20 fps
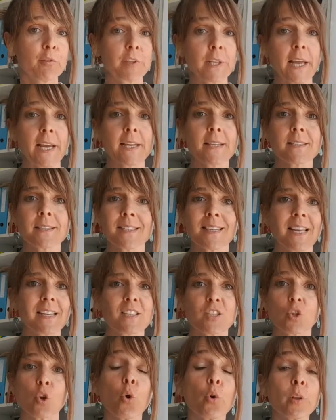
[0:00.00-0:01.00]
of clients, and
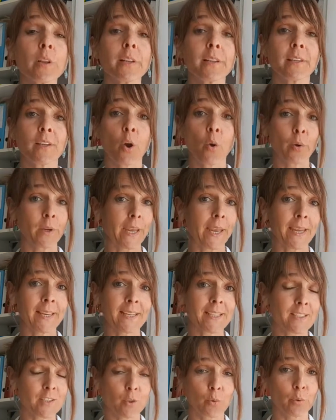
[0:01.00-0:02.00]
that's totally okay,
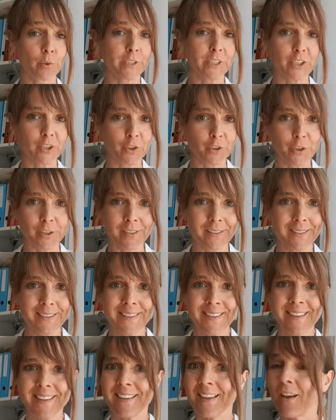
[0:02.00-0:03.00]
that's totally good,
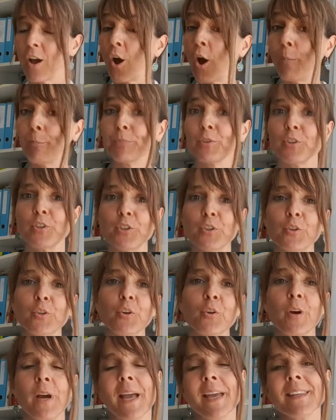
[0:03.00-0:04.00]
up to
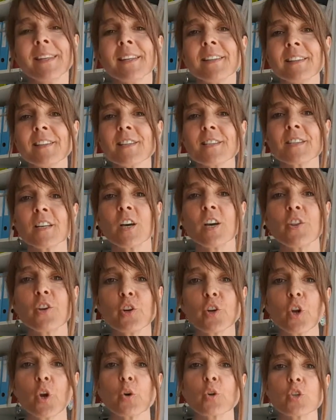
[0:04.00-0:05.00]
you. And then there's other
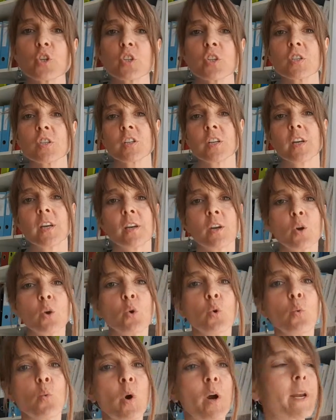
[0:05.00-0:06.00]
coaches
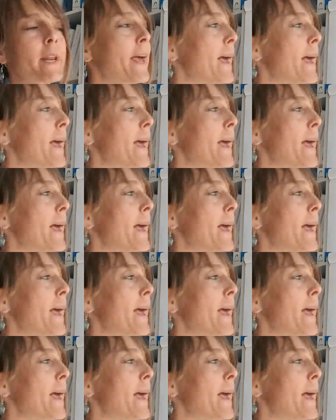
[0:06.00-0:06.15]
who want to